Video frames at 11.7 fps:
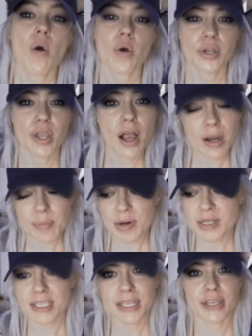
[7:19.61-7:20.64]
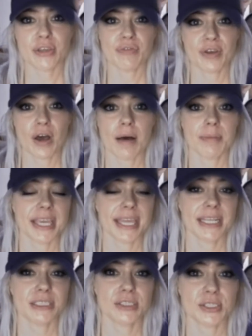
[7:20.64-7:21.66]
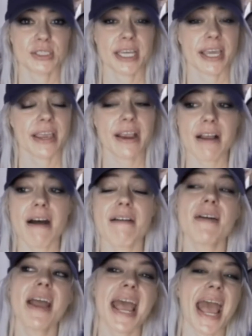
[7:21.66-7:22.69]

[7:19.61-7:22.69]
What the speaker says: or younger person that you feel obligated to take care of,